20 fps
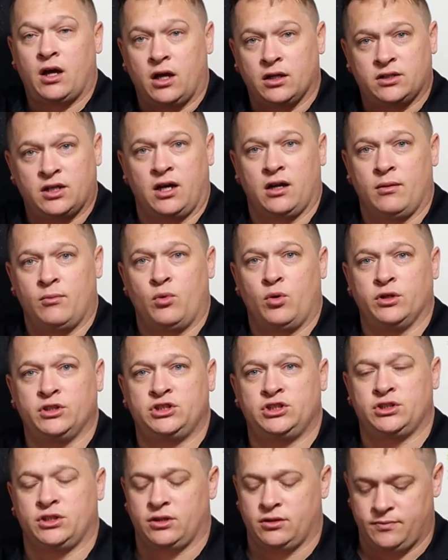a ton of
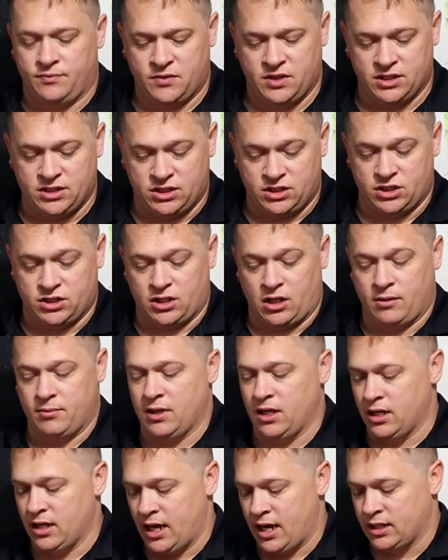moisture. This is just gonna
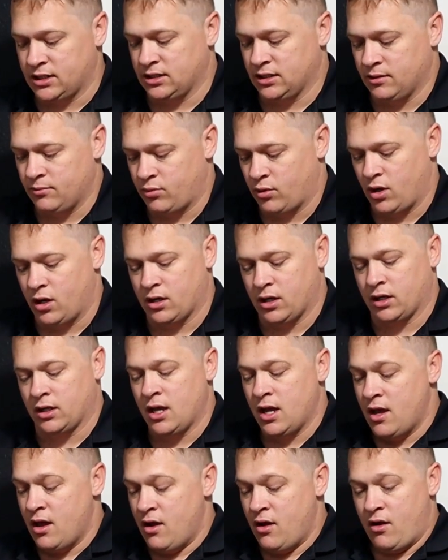be an excellent product.
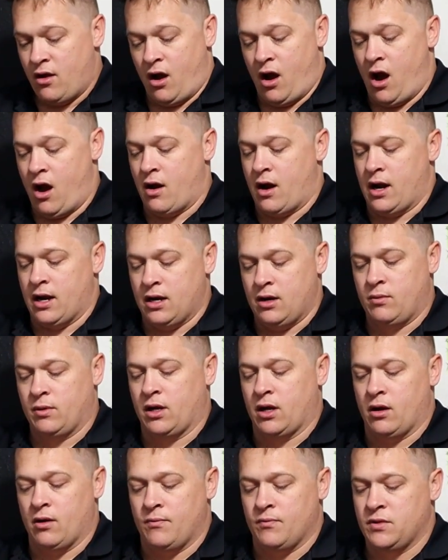All right, here we
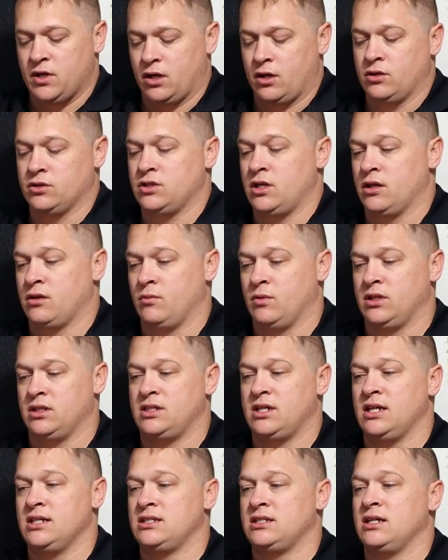go. Here goes nothing with
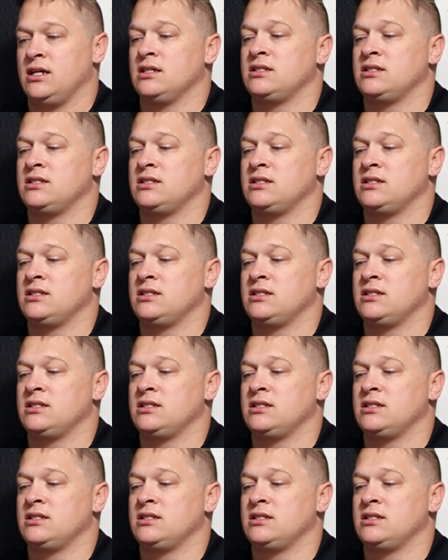the taste